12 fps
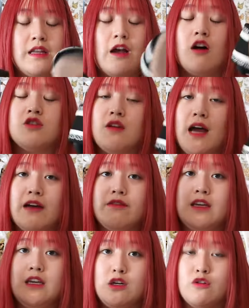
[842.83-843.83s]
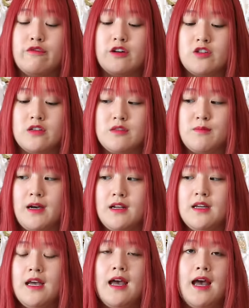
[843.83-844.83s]
They also have heel versions, but
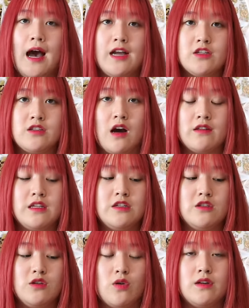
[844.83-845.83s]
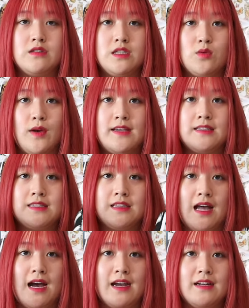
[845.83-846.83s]
I just got the Dior D-Way
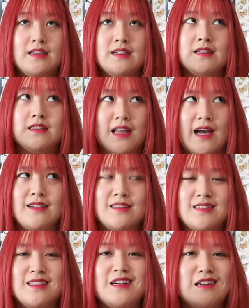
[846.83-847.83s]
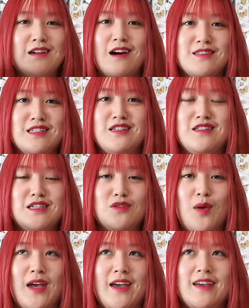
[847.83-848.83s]
slide slides, not the
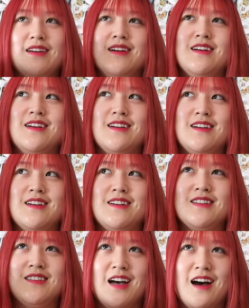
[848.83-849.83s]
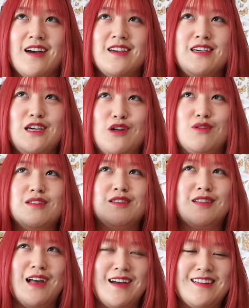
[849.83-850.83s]
D-Way uh, heeled
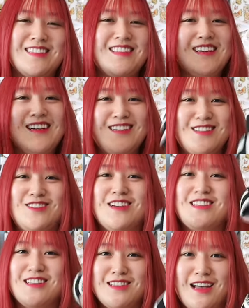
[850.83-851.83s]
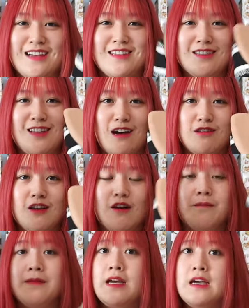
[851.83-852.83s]
slides. So just the slides itself.
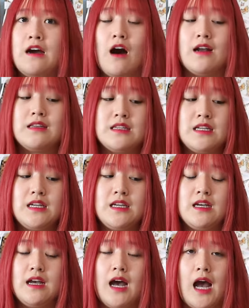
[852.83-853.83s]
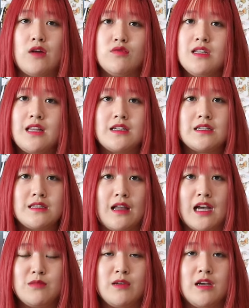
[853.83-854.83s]
So honestly, I really like the
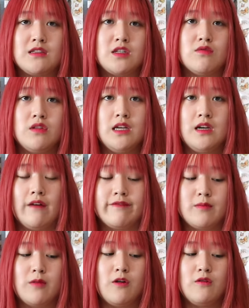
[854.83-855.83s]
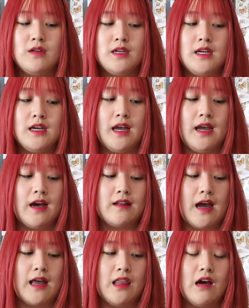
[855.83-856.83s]
slides because they're really comfortable. And
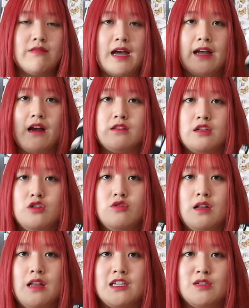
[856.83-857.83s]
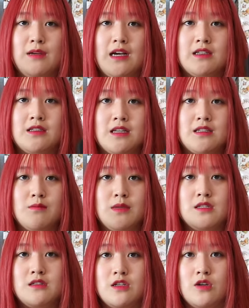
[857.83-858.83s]
I love that I got the new collection because it says
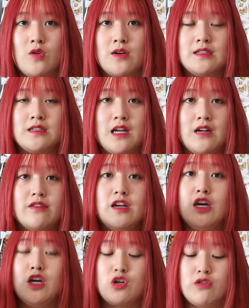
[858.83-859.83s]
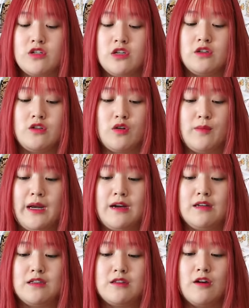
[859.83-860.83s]
Miss Dior instead of Christian Dior
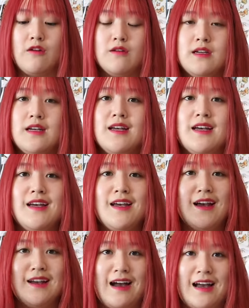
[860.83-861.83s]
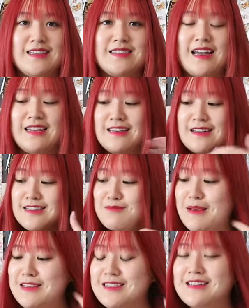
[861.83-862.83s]
Paris. So guys, that is
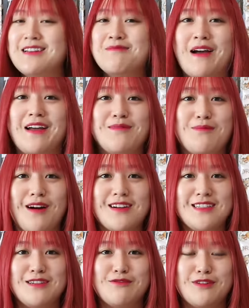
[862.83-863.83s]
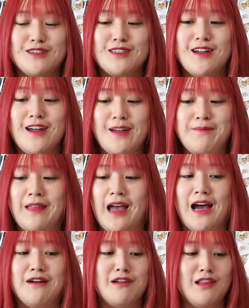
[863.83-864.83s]
basically my unboxing for today. I
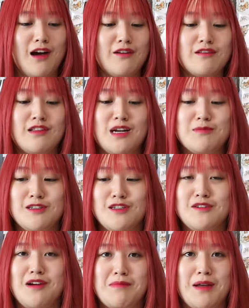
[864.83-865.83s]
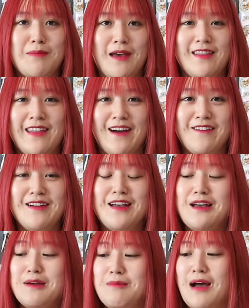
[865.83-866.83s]
have a lot of cleanup to do on my bed now.
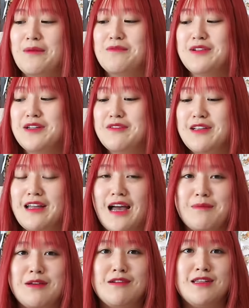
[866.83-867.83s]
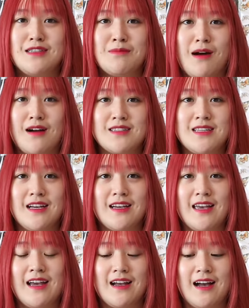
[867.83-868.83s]
But I'm really, really happy with this unboxing.
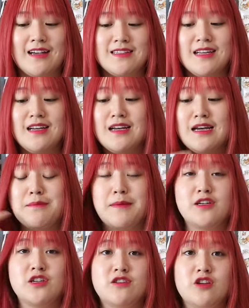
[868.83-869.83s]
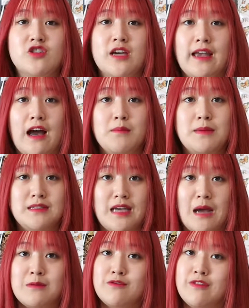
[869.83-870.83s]
Again, guys, make sure to check out
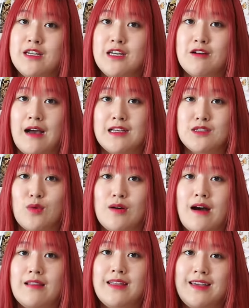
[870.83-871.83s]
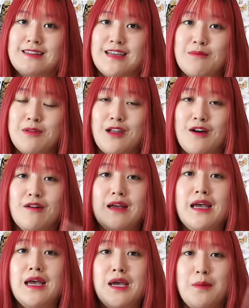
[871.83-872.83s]
Madame's video as well. I'll link it down below.
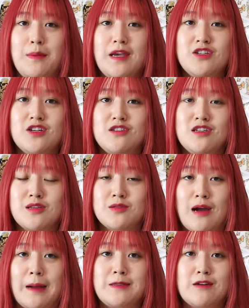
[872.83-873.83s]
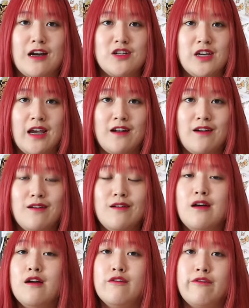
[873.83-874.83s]
Make sure to subscribe to our channel.
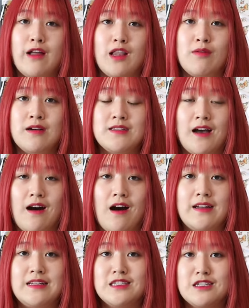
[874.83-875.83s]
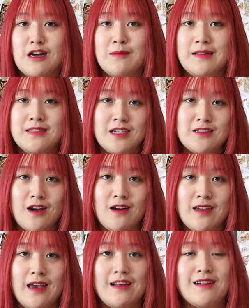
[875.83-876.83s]
Follow us on Instagram and
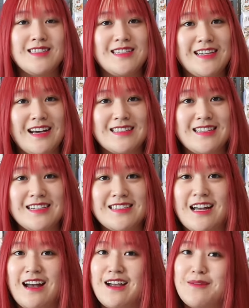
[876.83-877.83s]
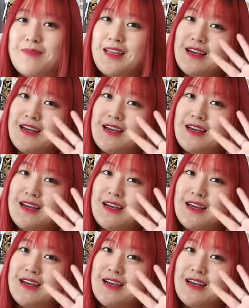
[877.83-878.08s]
TikTok. And I'll see you guys next time.